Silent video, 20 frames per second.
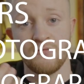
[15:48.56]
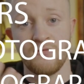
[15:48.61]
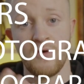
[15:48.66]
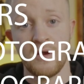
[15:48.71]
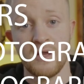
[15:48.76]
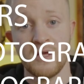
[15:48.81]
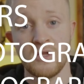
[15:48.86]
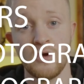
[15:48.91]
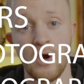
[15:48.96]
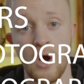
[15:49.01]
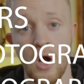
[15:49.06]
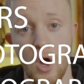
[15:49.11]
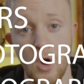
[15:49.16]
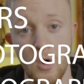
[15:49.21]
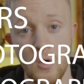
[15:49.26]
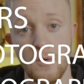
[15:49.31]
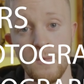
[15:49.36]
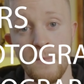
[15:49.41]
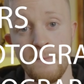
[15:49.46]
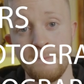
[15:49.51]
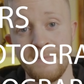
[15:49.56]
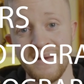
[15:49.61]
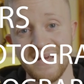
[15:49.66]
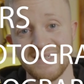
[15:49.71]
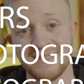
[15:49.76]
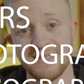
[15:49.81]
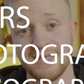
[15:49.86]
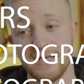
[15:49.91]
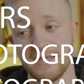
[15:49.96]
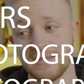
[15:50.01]
running your own
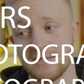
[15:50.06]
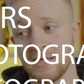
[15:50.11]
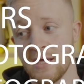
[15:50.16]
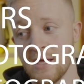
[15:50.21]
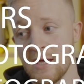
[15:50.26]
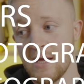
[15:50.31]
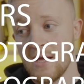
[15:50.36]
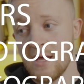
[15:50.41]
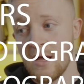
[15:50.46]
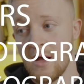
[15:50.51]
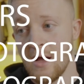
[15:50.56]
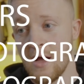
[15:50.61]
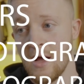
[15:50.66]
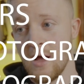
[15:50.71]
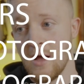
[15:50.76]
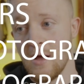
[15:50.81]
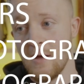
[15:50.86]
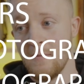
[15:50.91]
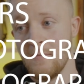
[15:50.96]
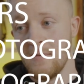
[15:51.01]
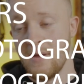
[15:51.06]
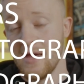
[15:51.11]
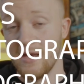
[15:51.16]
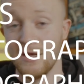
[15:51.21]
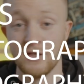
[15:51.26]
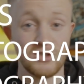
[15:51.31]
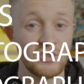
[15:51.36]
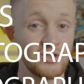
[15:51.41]
business in a